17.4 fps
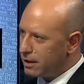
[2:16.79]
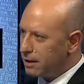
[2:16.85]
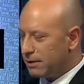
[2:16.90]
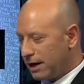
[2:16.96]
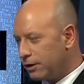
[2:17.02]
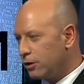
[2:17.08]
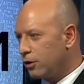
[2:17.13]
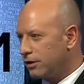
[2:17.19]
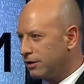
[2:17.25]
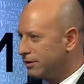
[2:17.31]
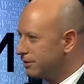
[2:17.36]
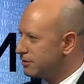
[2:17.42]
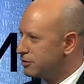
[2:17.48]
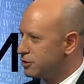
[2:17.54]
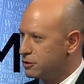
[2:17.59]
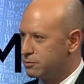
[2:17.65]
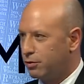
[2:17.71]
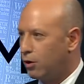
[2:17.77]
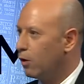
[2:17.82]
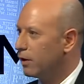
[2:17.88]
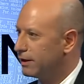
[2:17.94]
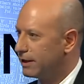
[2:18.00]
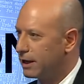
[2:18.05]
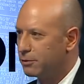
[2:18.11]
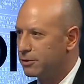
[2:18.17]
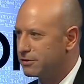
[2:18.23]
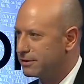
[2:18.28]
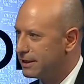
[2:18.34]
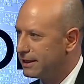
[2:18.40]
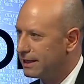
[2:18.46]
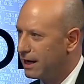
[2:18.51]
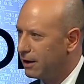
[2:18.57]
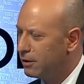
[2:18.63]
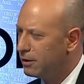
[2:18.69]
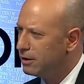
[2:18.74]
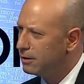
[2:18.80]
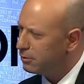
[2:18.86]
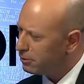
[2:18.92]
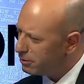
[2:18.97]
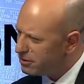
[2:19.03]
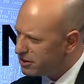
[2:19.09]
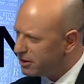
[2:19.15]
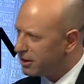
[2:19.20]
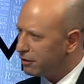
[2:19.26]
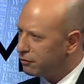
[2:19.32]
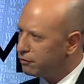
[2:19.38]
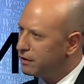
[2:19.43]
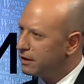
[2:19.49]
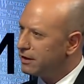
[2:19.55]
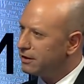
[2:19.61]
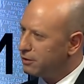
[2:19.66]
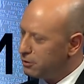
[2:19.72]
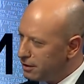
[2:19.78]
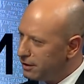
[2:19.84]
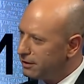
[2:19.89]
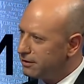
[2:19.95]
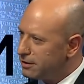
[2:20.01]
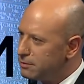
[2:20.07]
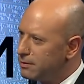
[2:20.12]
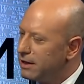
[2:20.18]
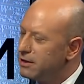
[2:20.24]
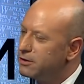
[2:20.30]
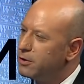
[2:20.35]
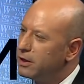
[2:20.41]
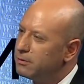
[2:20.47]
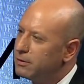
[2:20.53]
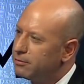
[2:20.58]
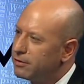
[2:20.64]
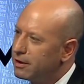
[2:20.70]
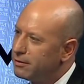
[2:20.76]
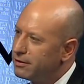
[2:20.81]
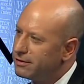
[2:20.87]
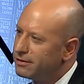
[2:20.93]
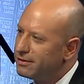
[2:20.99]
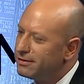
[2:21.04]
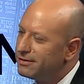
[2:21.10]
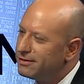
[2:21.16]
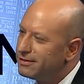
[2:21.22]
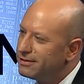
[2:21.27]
I mean, I know that this is just polling that we're seeing now. What's your gut feeling? Do you think that this man is going to be Prime Minister?